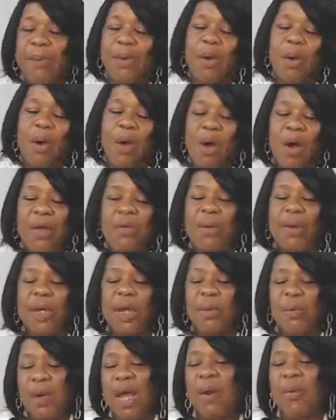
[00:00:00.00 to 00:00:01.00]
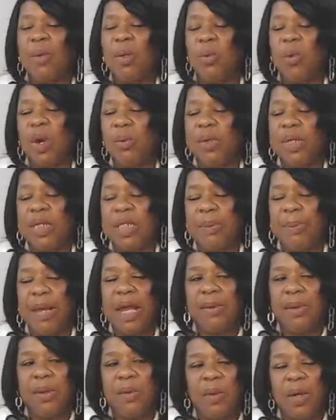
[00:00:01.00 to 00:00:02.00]
all the way around. We want respect.
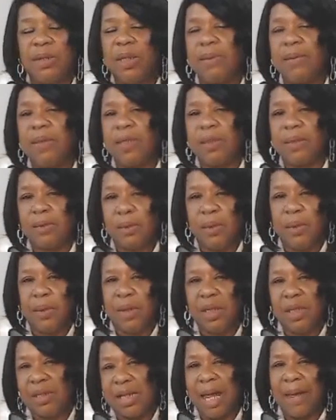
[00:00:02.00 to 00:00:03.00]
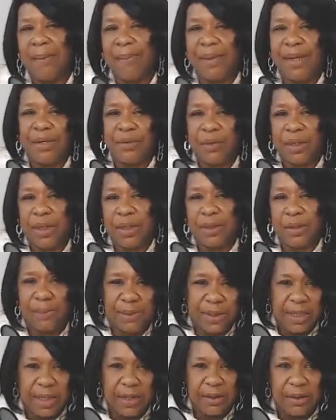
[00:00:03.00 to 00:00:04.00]
We want to stop being treated a
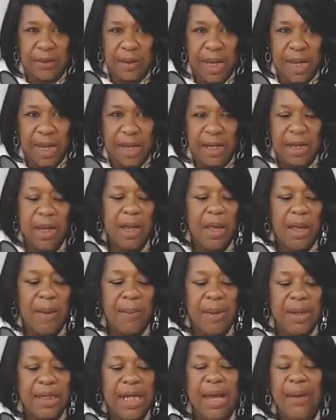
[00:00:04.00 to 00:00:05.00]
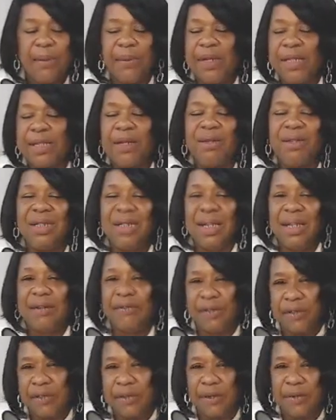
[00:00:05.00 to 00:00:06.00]
particular way, but yet we still live a
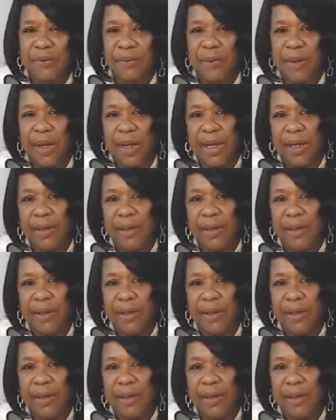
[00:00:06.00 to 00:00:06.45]
certain way.